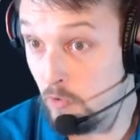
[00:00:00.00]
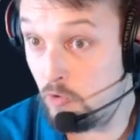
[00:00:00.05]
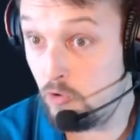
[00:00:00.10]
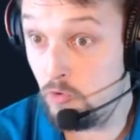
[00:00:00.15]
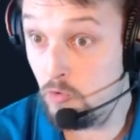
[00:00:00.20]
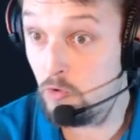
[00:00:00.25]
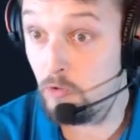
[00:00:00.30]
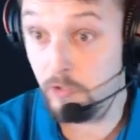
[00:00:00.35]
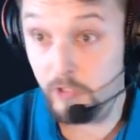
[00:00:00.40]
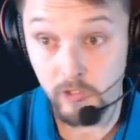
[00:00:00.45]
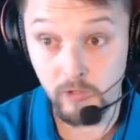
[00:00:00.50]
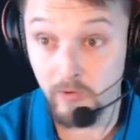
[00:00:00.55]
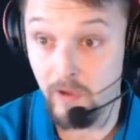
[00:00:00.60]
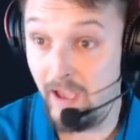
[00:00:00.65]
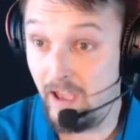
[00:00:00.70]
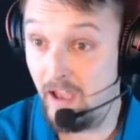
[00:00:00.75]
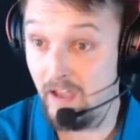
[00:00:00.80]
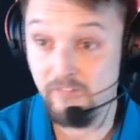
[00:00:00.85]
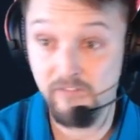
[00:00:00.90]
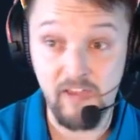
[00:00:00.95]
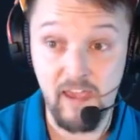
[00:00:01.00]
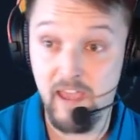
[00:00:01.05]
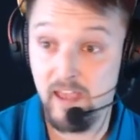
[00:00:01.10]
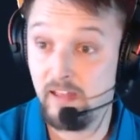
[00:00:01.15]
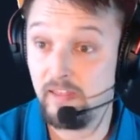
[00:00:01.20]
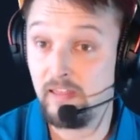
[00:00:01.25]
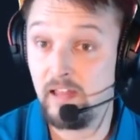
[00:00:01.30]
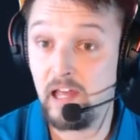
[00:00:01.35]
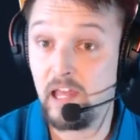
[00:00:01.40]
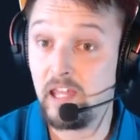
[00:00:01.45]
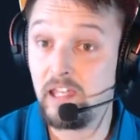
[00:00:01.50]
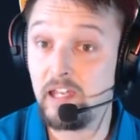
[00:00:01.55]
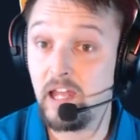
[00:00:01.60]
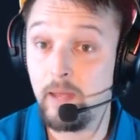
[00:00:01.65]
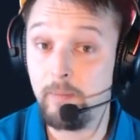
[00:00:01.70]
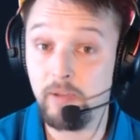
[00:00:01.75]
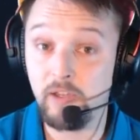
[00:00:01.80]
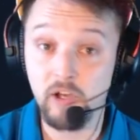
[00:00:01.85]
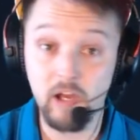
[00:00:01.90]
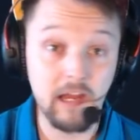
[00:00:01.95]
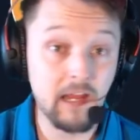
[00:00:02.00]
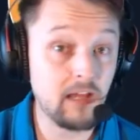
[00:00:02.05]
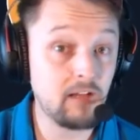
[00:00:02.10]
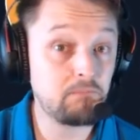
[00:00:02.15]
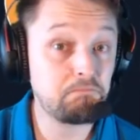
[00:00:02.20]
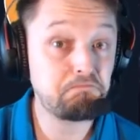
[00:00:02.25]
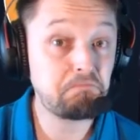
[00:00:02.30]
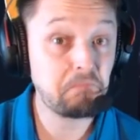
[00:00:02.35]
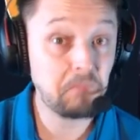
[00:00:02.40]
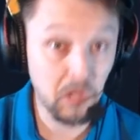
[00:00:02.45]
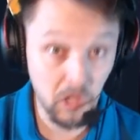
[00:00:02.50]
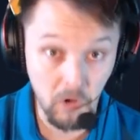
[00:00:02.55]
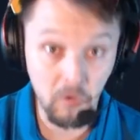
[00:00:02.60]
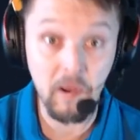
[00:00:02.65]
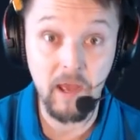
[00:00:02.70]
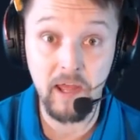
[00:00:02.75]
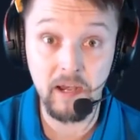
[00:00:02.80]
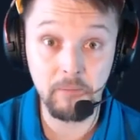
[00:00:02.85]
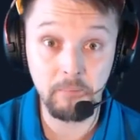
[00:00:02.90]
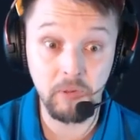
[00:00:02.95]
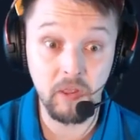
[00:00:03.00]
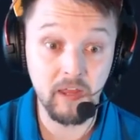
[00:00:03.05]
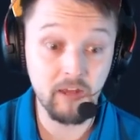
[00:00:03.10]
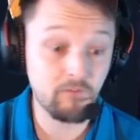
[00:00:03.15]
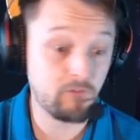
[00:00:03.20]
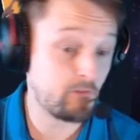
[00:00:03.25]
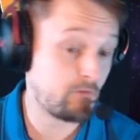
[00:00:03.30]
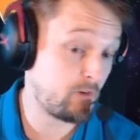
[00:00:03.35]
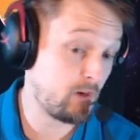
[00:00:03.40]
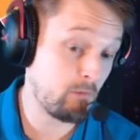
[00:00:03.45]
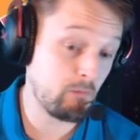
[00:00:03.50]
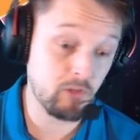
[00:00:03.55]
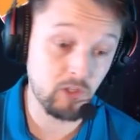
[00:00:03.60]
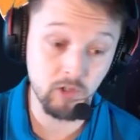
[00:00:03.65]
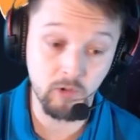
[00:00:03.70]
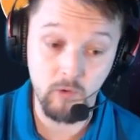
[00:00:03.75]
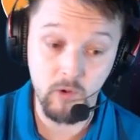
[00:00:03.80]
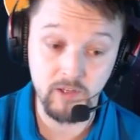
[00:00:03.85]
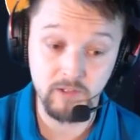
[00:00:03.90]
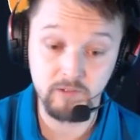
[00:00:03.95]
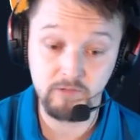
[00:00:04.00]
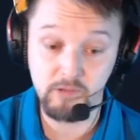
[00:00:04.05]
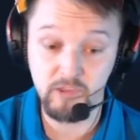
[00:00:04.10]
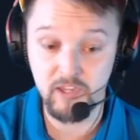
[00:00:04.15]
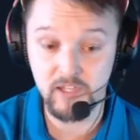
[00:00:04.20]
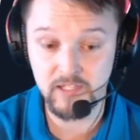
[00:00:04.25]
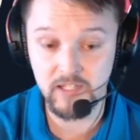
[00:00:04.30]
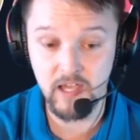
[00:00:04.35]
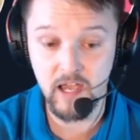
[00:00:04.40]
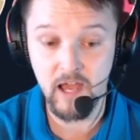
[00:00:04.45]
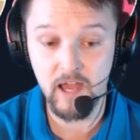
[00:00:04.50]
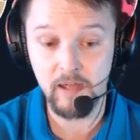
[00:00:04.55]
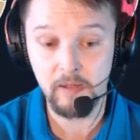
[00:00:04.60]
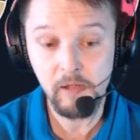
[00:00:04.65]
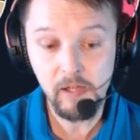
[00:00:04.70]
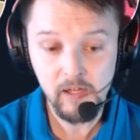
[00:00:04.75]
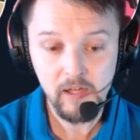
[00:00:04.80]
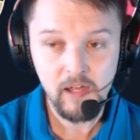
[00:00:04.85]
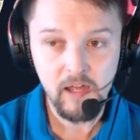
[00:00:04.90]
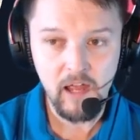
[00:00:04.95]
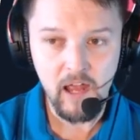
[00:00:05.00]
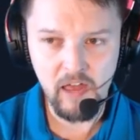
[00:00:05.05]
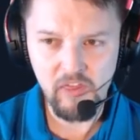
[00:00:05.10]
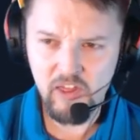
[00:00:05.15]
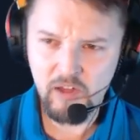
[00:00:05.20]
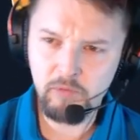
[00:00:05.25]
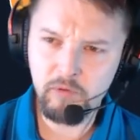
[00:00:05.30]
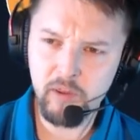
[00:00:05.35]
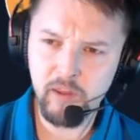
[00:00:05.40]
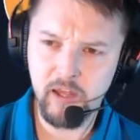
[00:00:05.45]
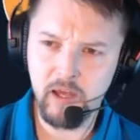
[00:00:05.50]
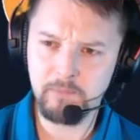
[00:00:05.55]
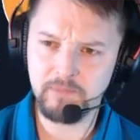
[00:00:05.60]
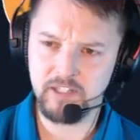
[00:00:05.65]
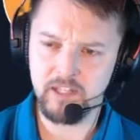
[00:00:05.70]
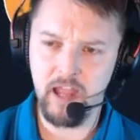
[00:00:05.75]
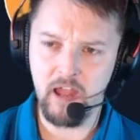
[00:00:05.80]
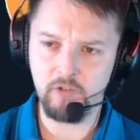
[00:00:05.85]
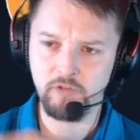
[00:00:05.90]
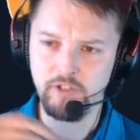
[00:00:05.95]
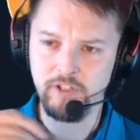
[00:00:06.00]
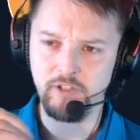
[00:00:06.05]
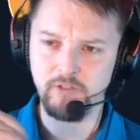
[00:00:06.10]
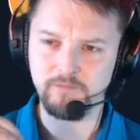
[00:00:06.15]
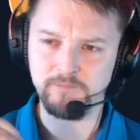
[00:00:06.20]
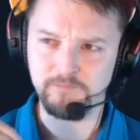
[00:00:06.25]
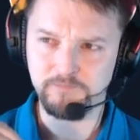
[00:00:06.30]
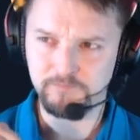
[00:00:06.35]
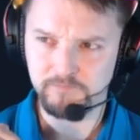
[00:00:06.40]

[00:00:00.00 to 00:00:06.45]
cool, you have a lucky dime in your hand, go ahead and play it for free when you quest with this guy. And that really comes down to,